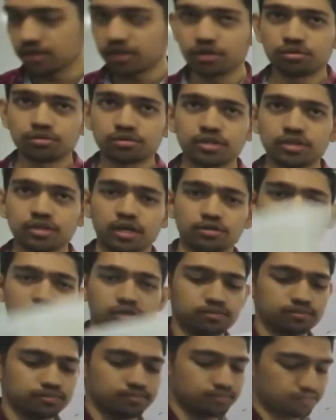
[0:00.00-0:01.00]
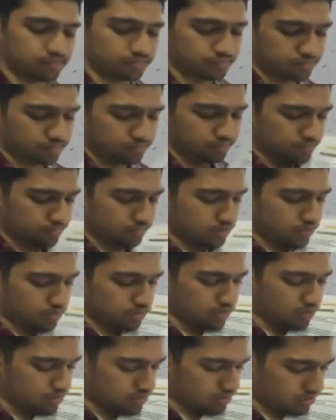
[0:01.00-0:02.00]
in the tube. Can you see
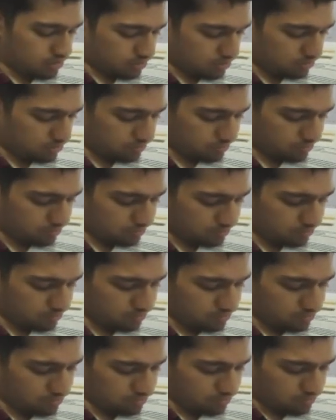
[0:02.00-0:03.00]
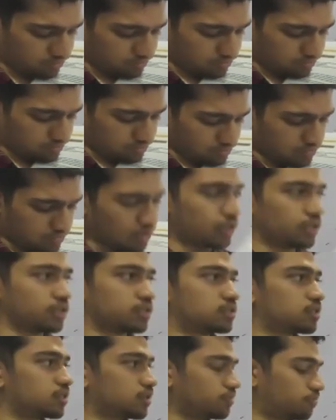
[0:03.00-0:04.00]
this?
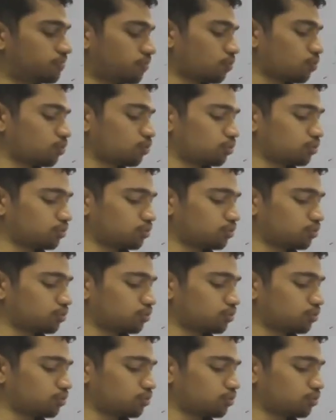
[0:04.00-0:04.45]
It's a